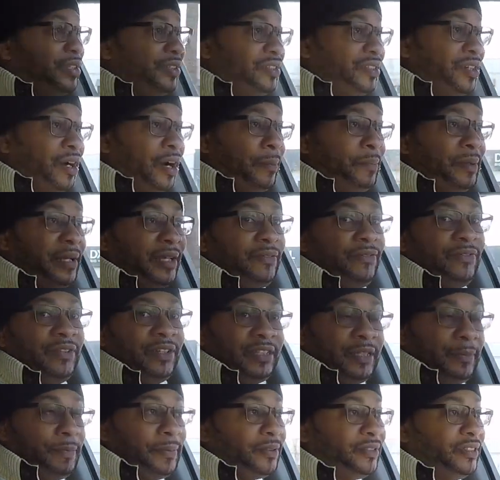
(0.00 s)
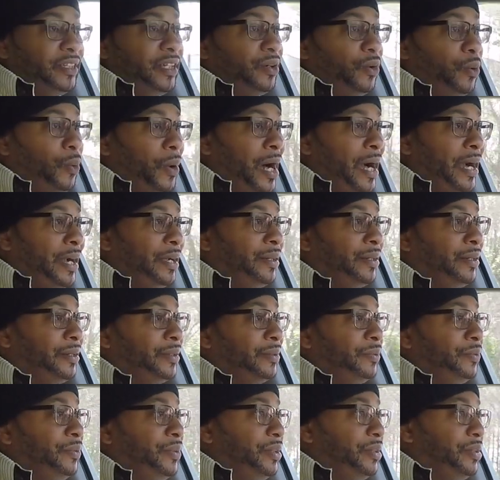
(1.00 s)
this car being 50%
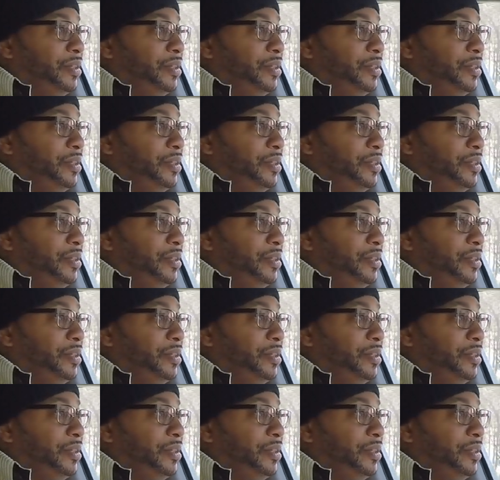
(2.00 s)
quieter